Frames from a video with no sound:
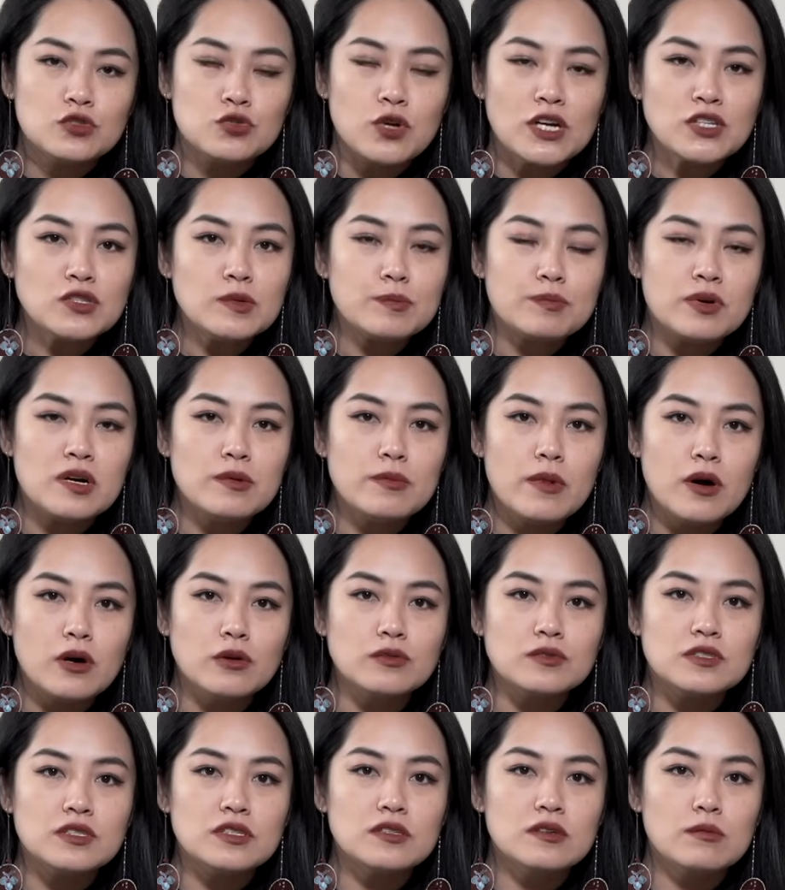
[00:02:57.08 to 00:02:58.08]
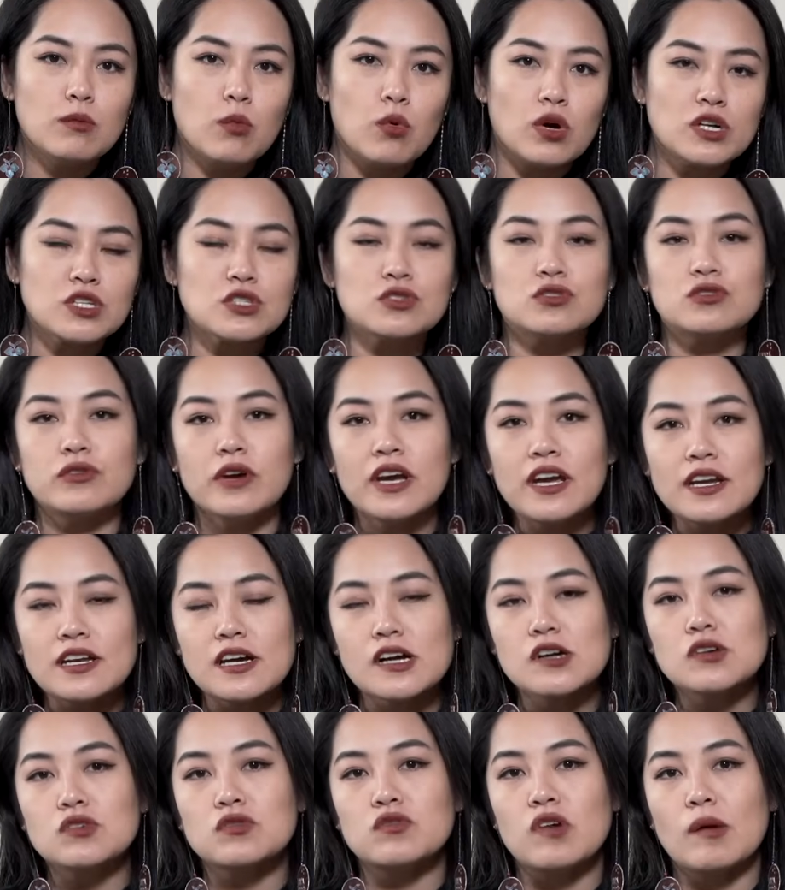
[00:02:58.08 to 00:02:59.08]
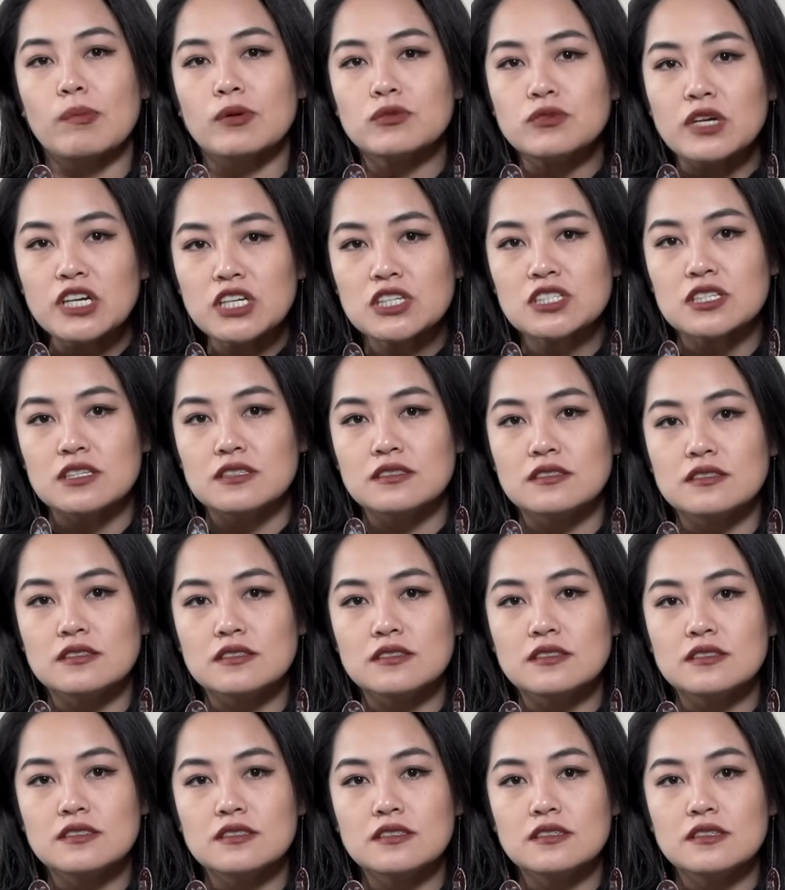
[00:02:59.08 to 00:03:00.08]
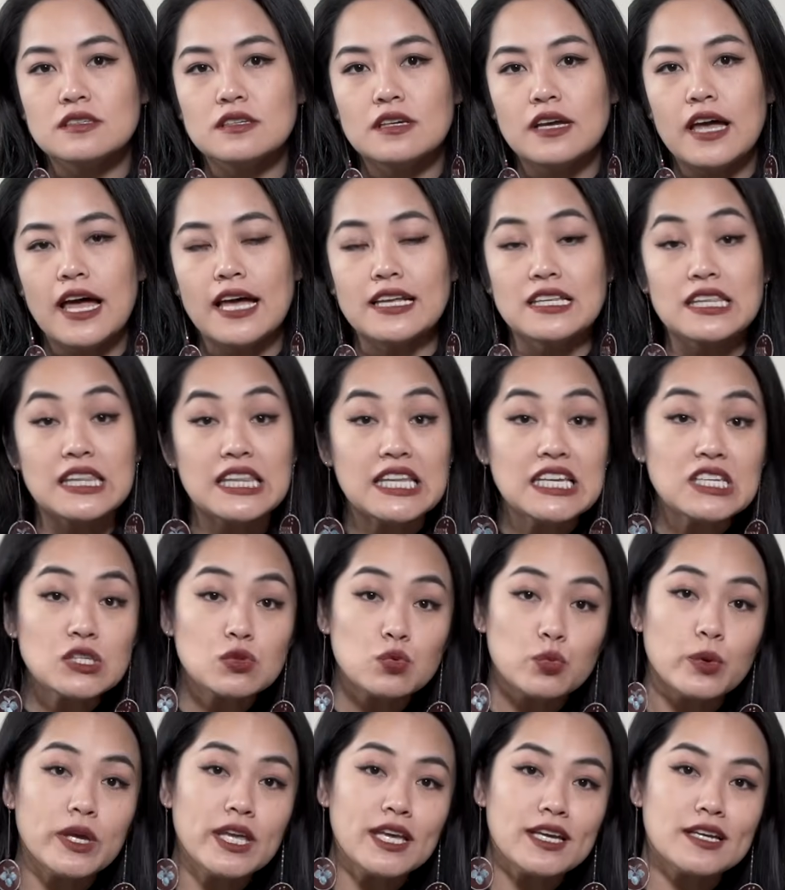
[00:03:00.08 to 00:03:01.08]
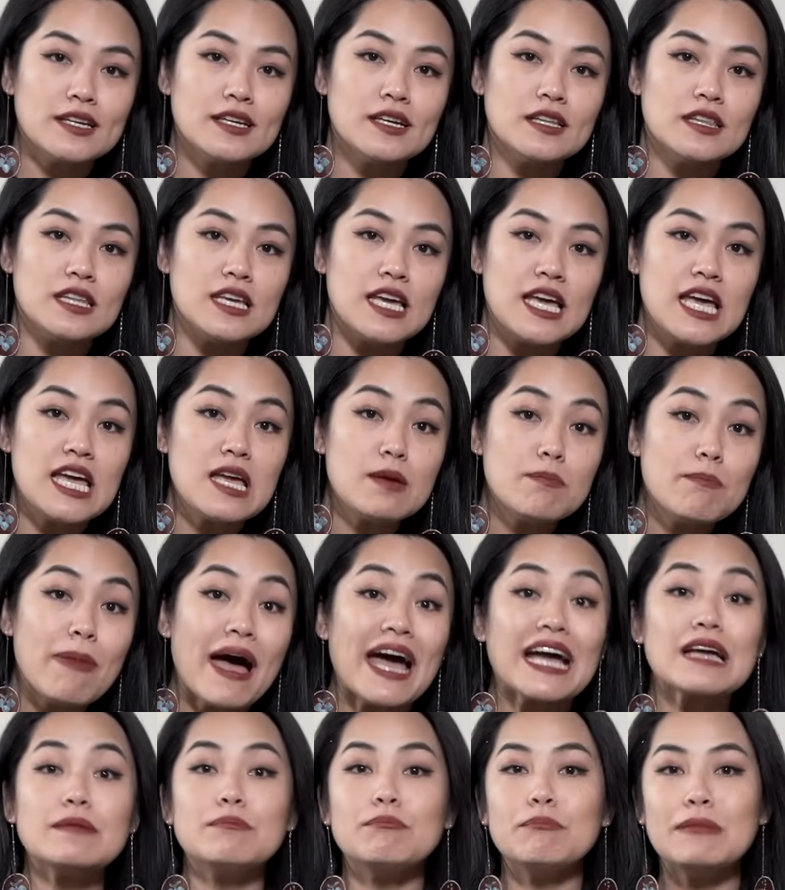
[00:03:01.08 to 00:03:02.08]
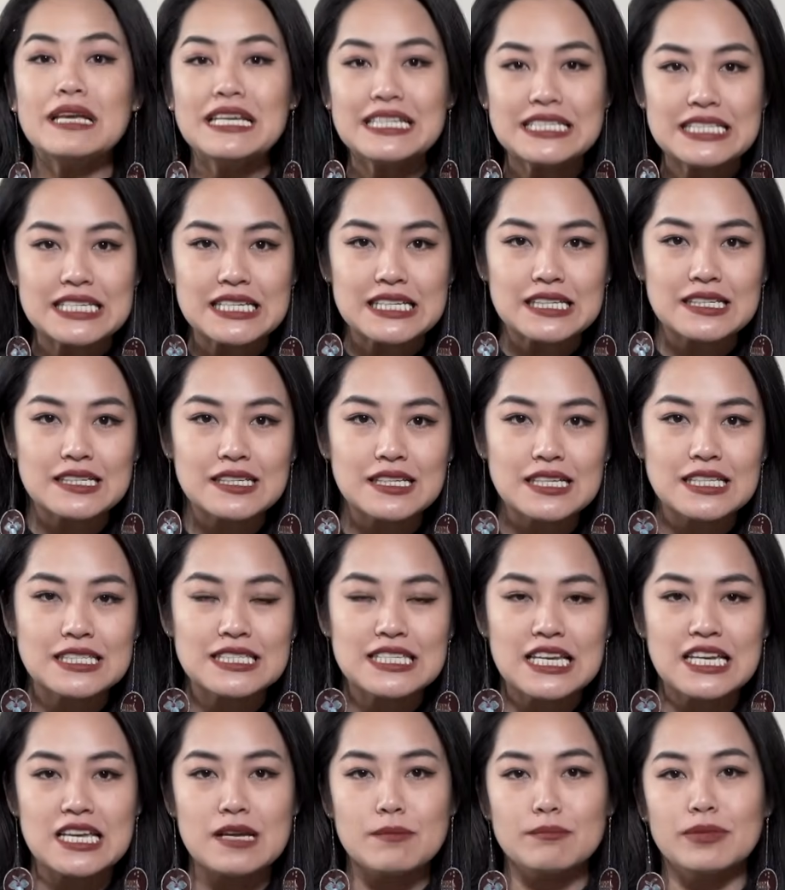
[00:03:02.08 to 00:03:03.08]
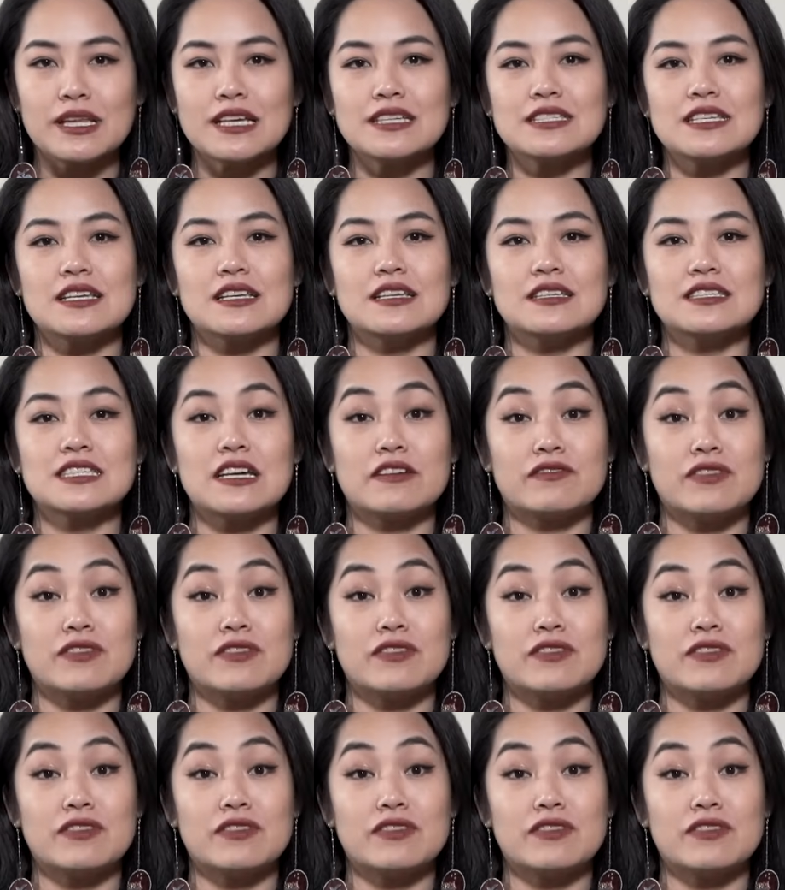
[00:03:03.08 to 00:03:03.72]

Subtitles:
tried to promote more trade and cooperations. And this week, the APEC meeting is taking place in San